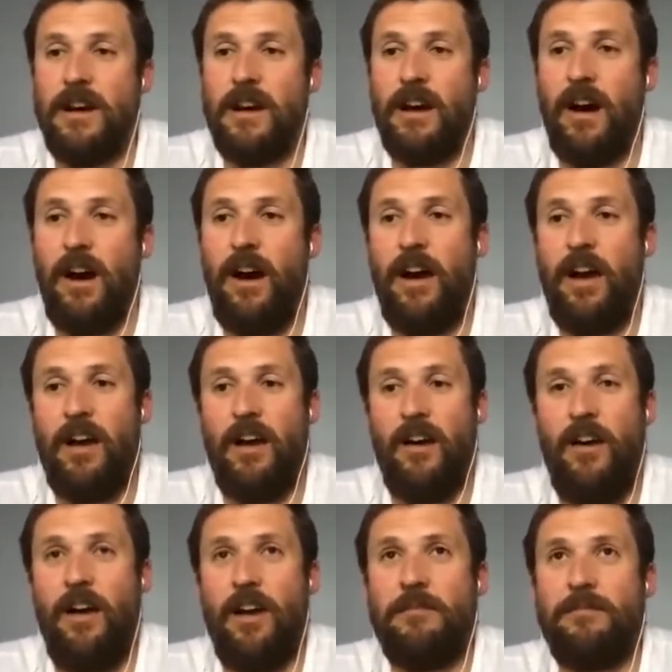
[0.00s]

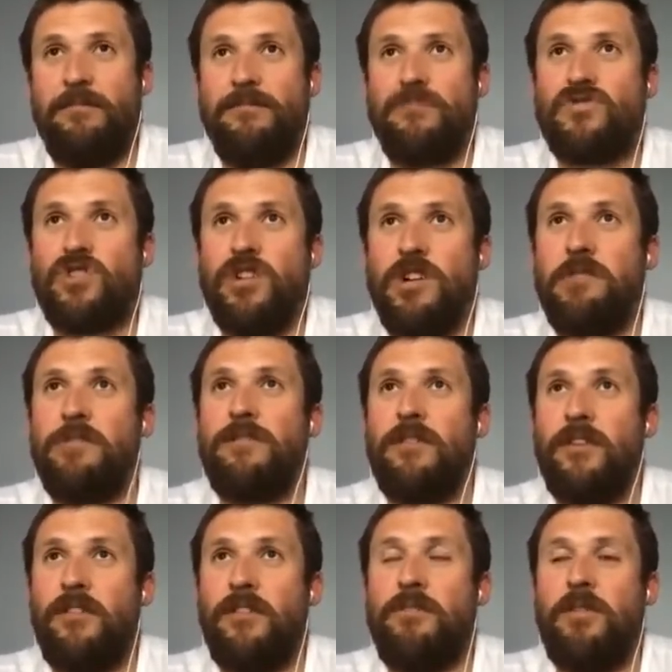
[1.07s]
I'm trying to be
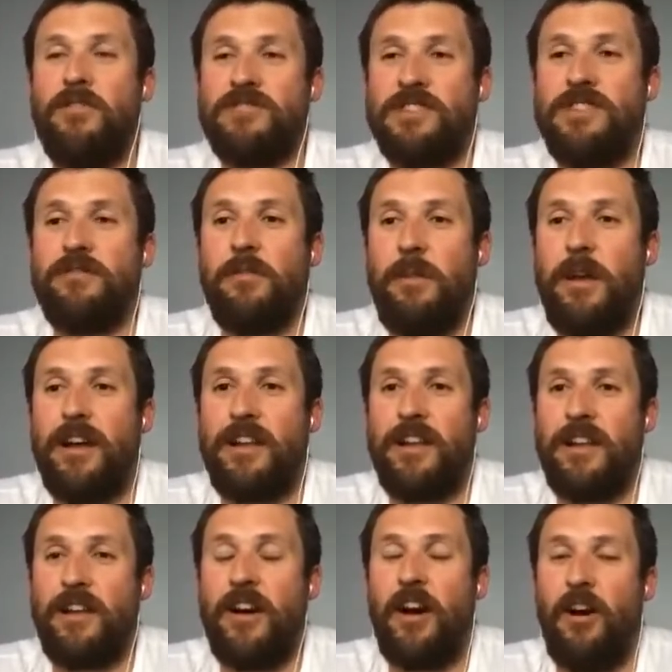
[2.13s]
very positive about it,
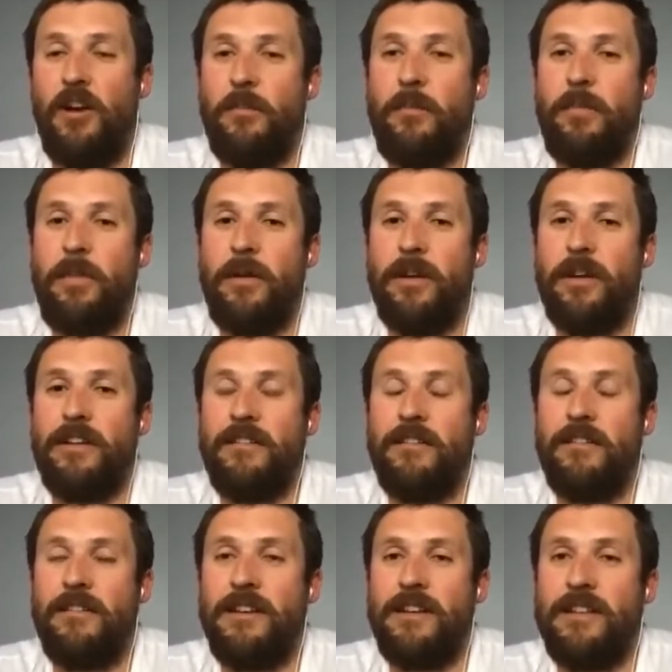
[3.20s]
and I hope that
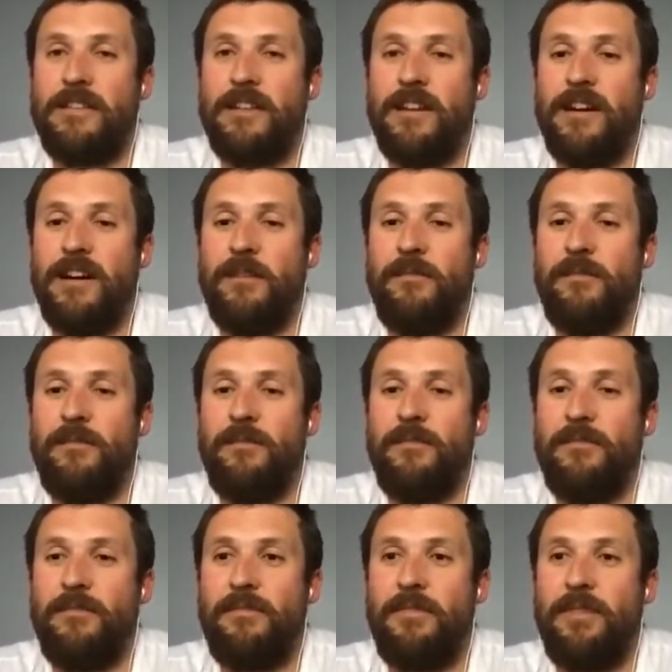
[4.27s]
it's
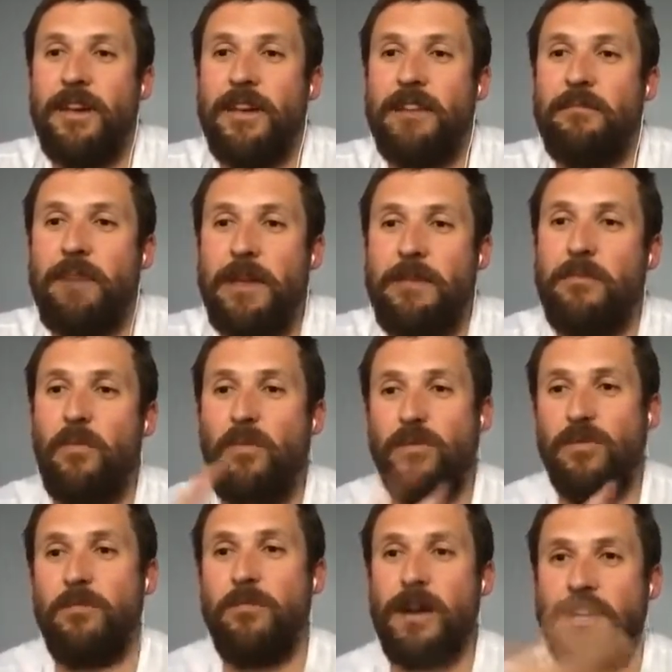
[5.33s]
that people
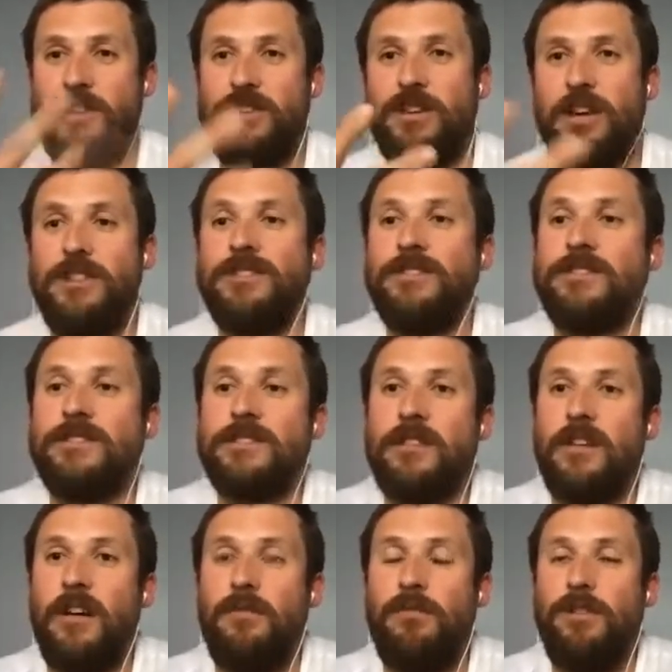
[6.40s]
will make changes.
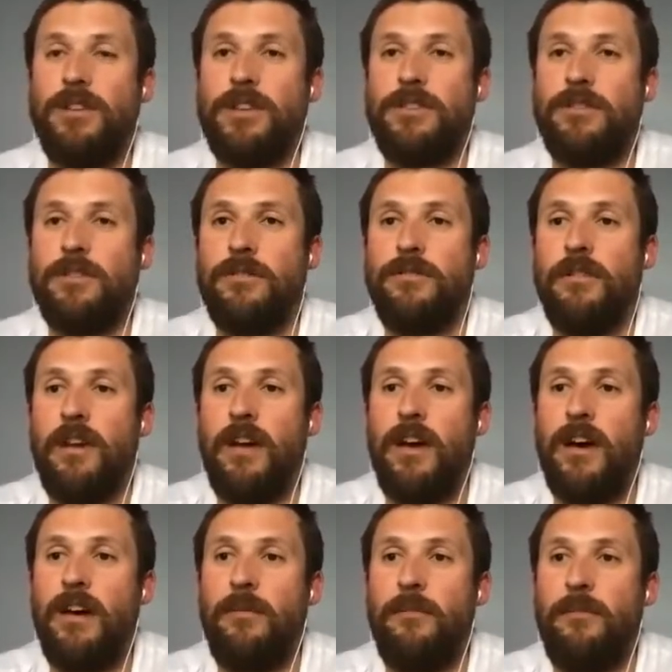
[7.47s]
I really do.
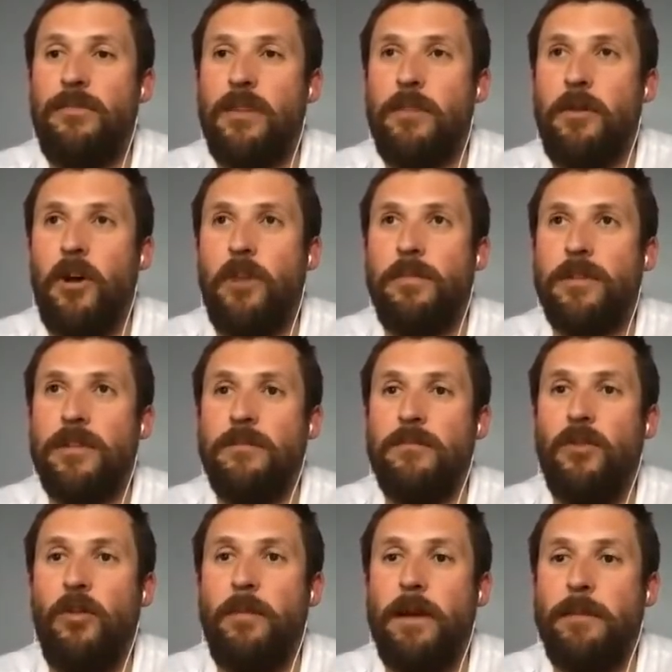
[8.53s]
I'm hoping that
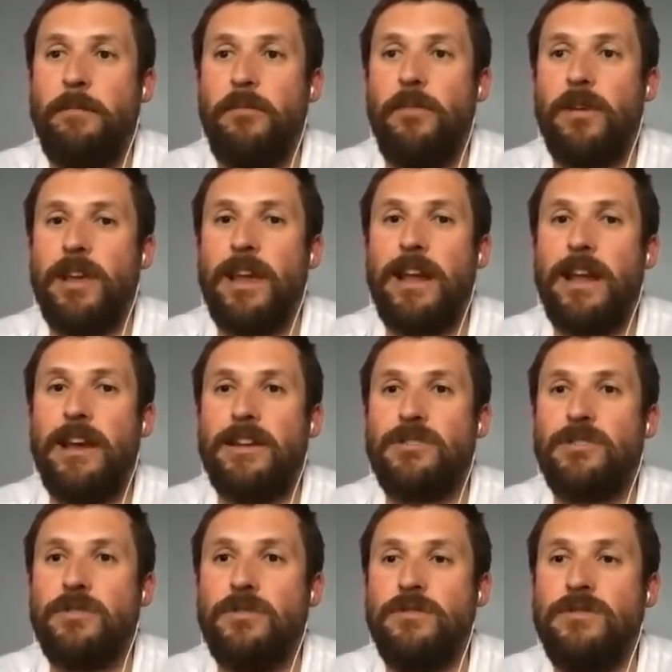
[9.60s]
more people want to get
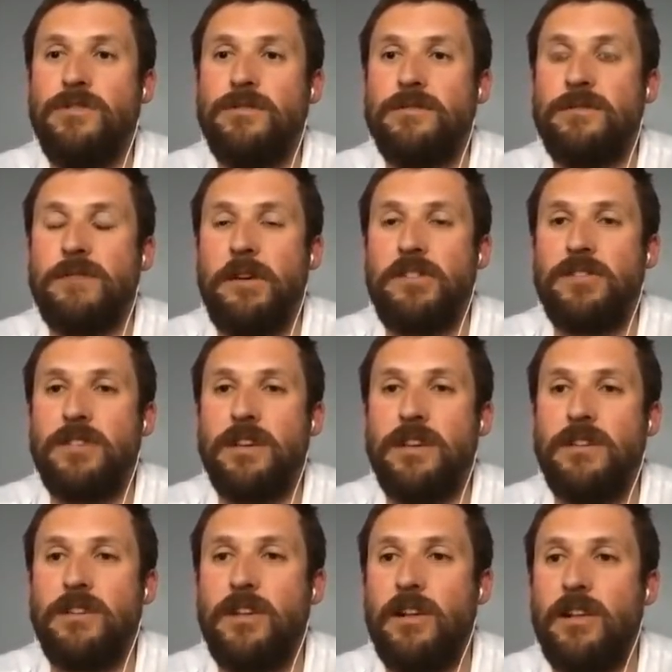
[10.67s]
outdoors,
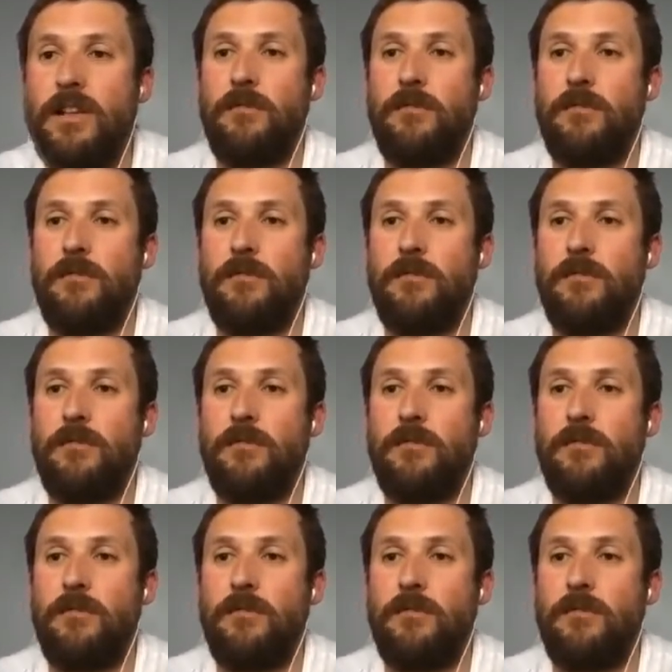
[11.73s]
especially, like